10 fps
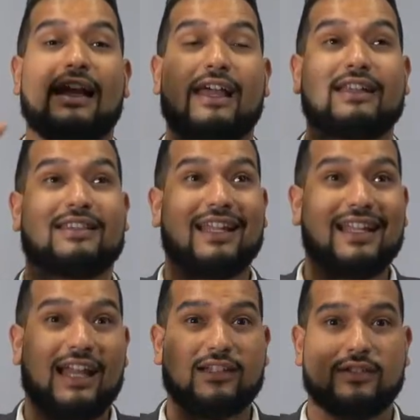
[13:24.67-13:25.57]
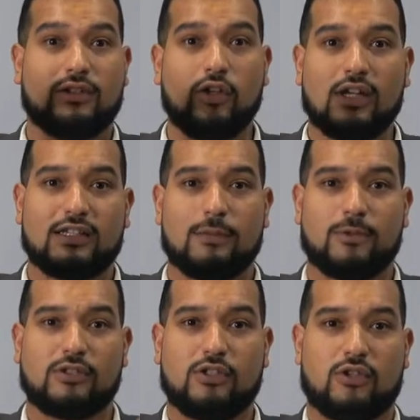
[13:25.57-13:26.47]
They gotta look at the
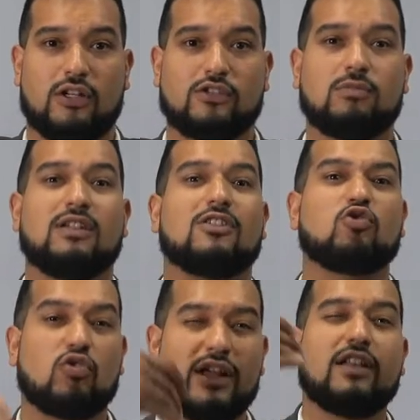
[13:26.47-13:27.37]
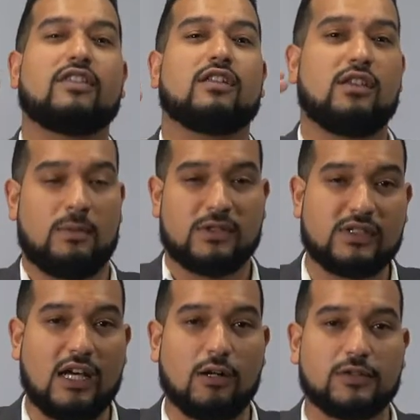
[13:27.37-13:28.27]
position as something greater than
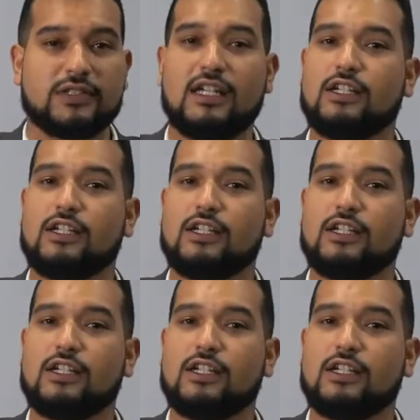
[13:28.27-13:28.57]
themselves,